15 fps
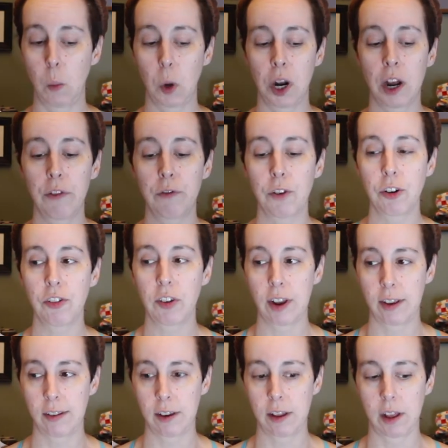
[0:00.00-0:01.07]
And when I first
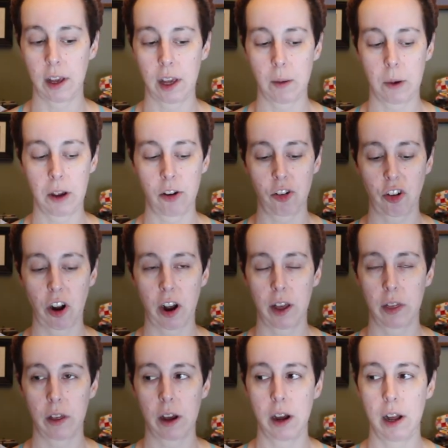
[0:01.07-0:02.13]
tested the Hamish,
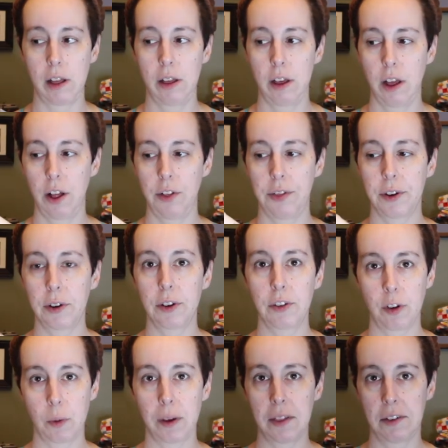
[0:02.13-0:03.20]
I thought, there
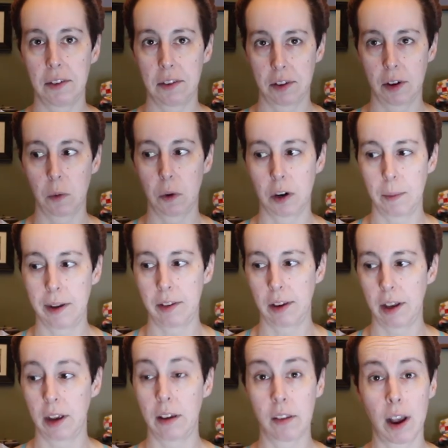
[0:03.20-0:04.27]
is no way this is going to work on my
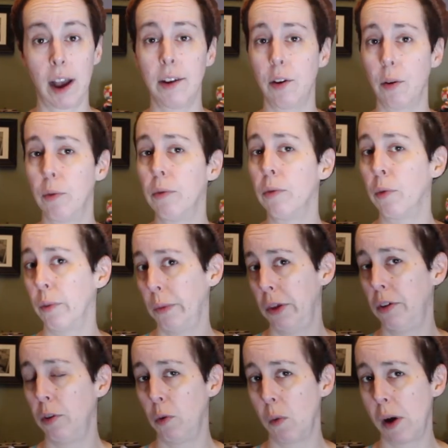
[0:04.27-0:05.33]
skin because I don't
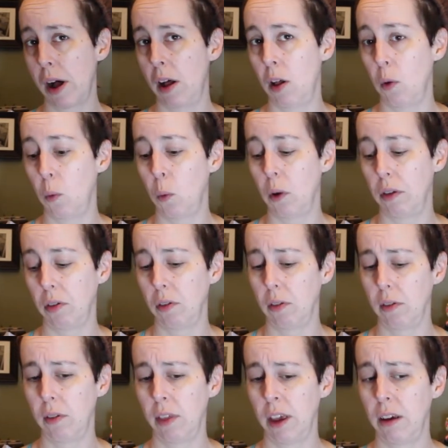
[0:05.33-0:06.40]
normally do well with
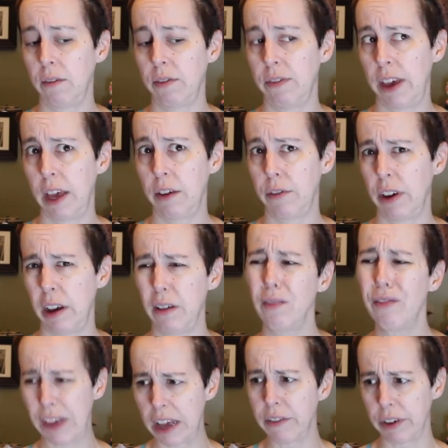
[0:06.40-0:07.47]
like fake
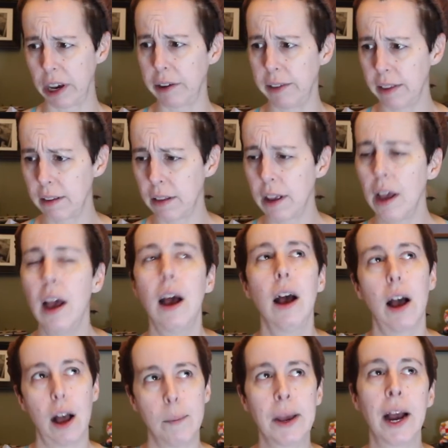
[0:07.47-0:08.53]
fragrance.
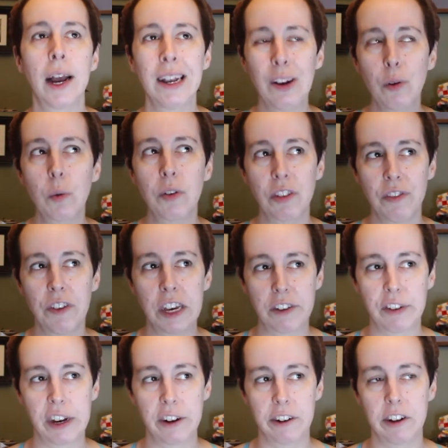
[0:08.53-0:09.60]
I mean, I knew it wasn't
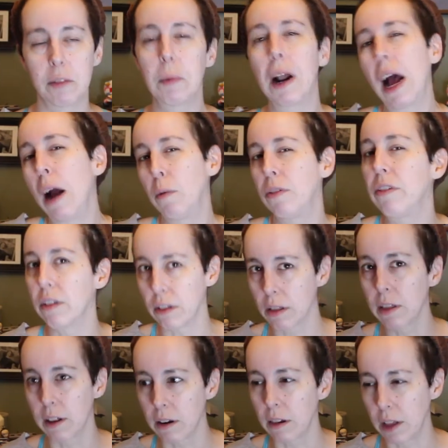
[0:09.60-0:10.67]
fake fragrance, but I was still a
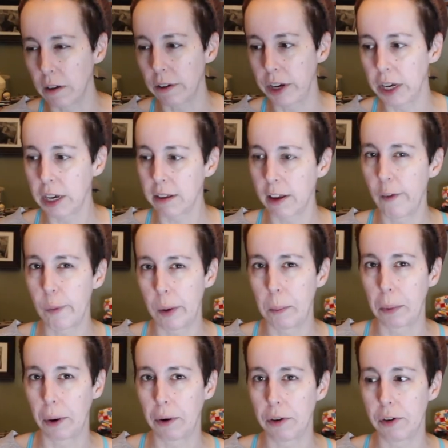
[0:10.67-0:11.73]
little leery because I've
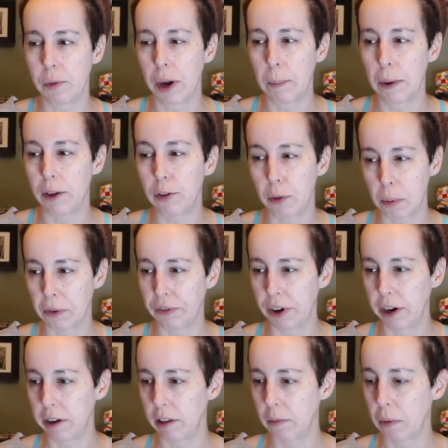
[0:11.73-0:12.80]
been burned, right, by super
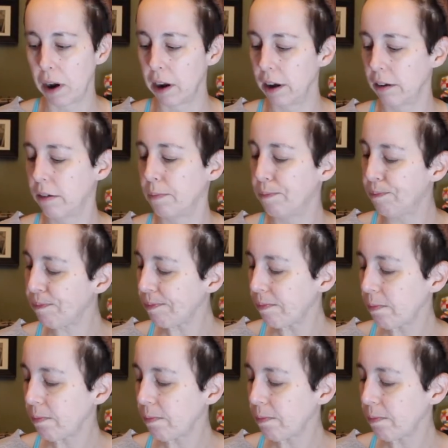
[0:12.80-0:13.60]
fragrance products.